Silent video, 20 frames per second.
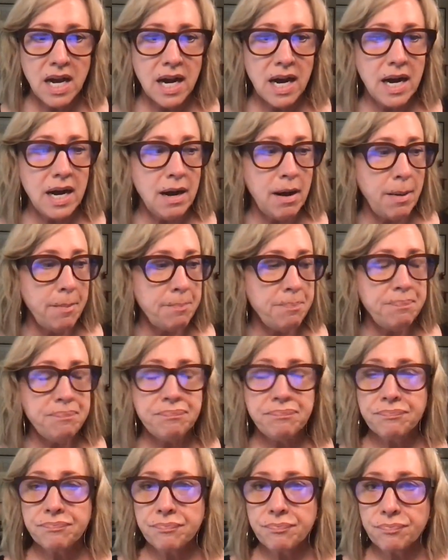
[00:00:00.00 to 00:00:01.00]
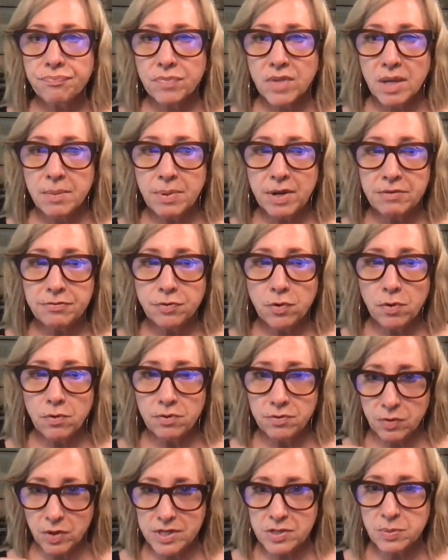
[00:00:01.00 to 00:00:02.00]
But
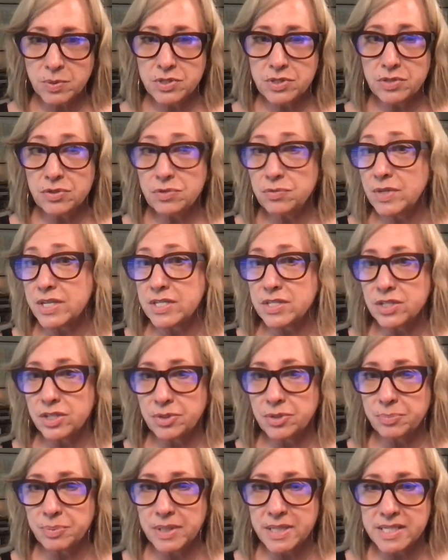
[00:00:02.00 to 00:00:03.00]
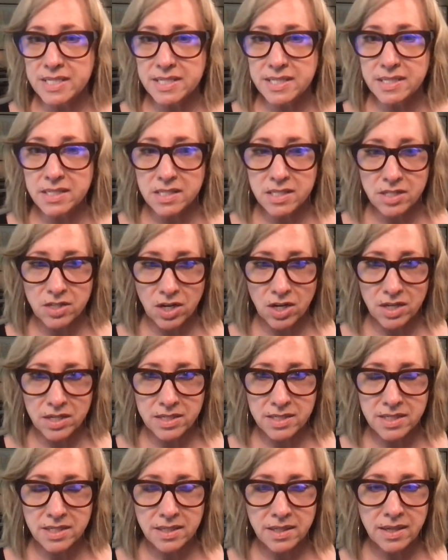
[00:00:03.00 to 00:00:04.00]
Voice123 is a good place to
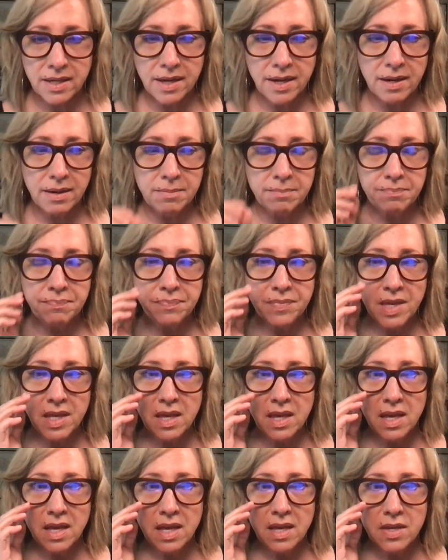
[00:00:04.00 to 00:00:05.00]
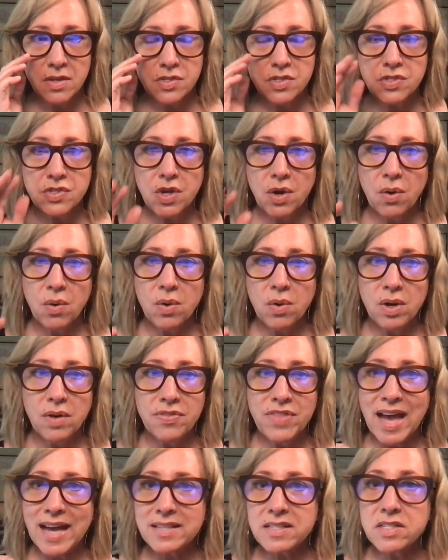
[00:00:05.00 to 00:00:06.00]
start. So
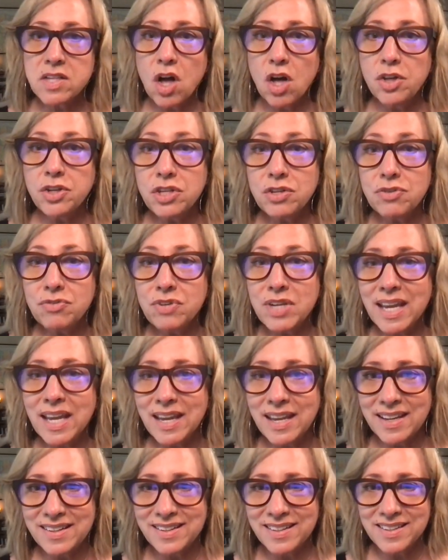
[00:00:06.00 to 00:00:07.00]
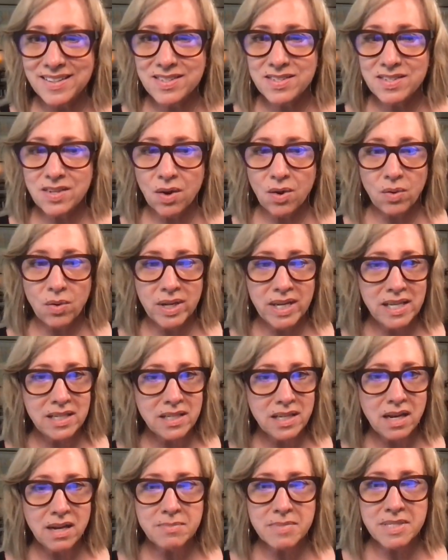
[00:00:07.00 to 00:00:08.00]
that's all you need. So in
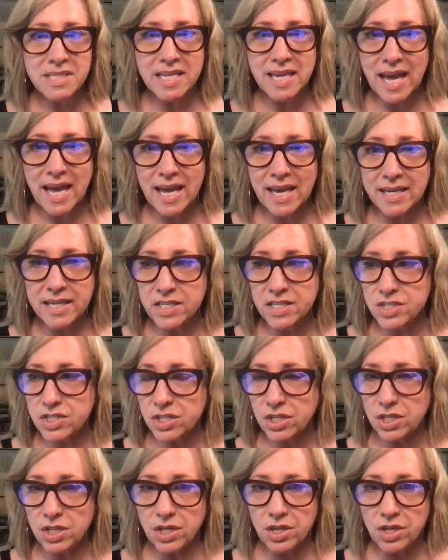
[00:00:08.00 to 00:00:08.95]
comes the adage,